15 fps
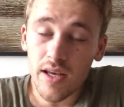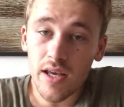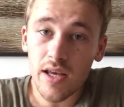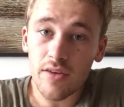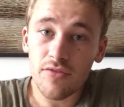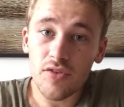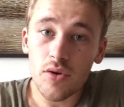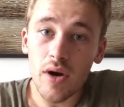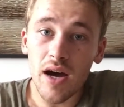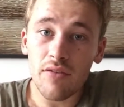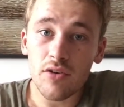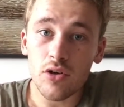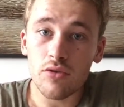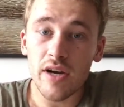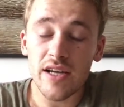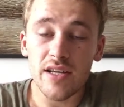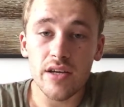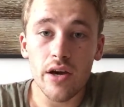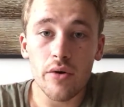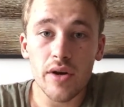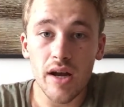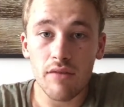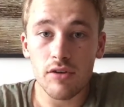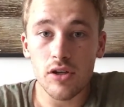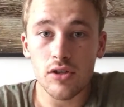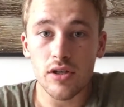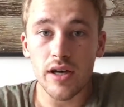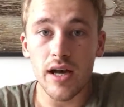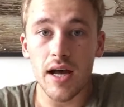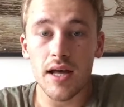if you haven't already, go and have a
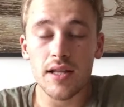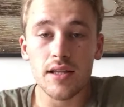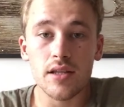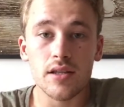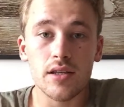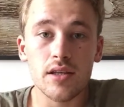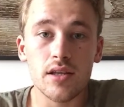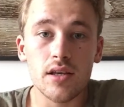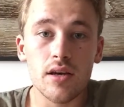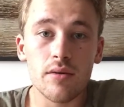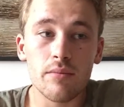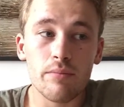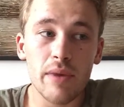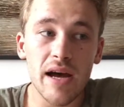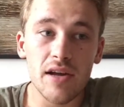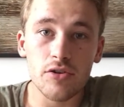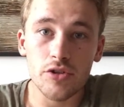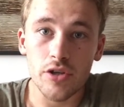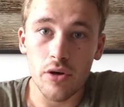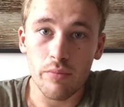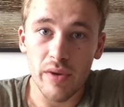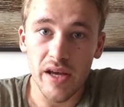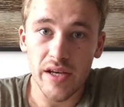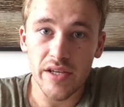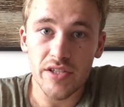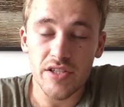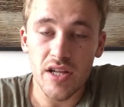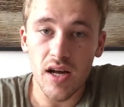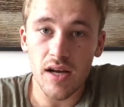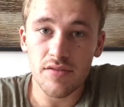look at the Patreon
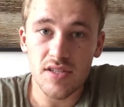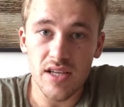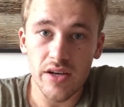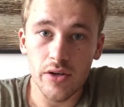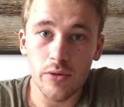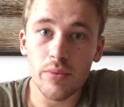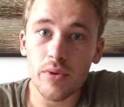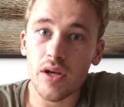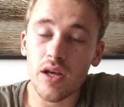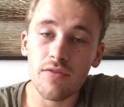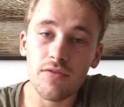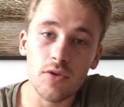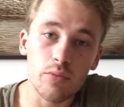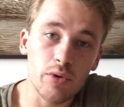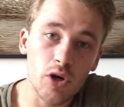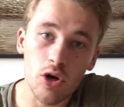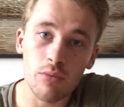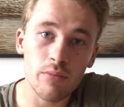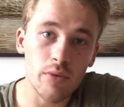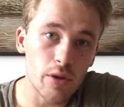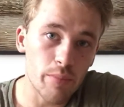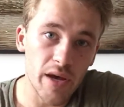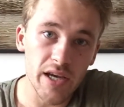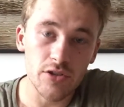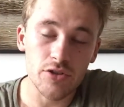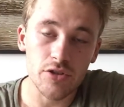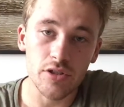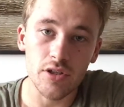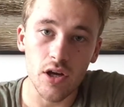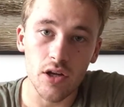page that I set up. If you become a
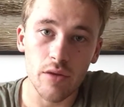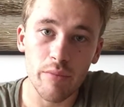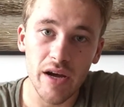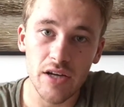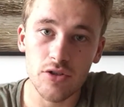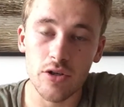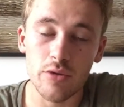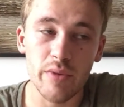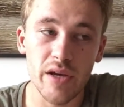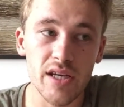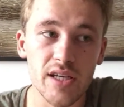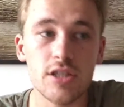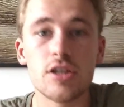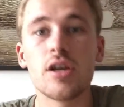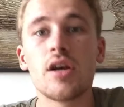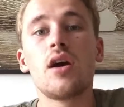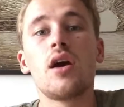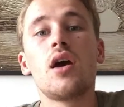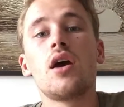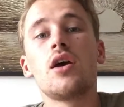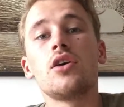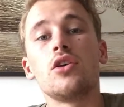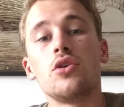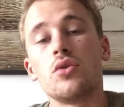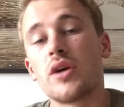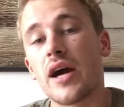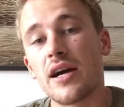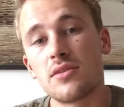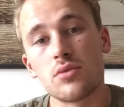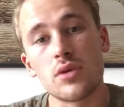patron on the Patreon page, you
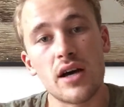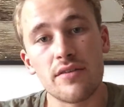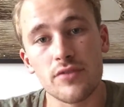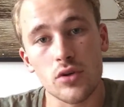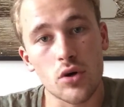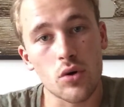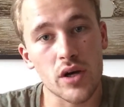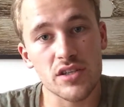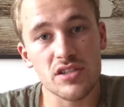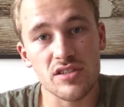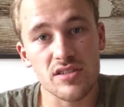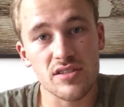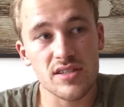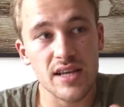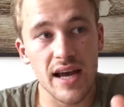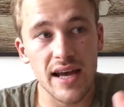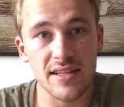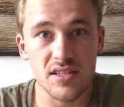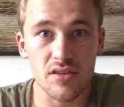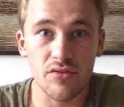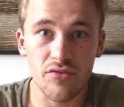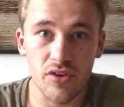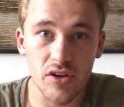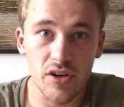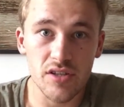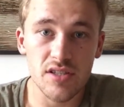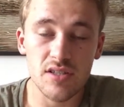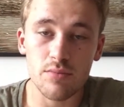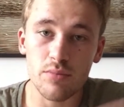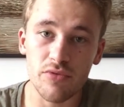guys will have your questions answered
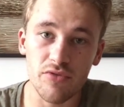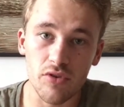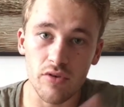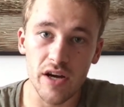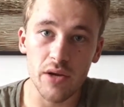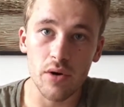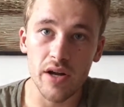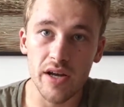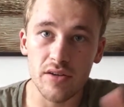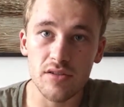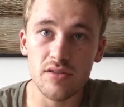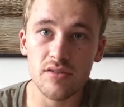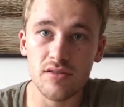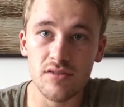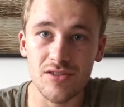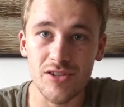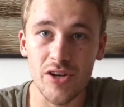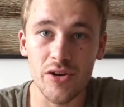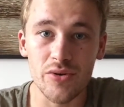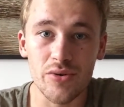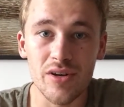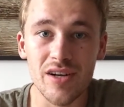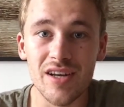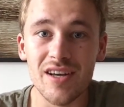first before anyone else. So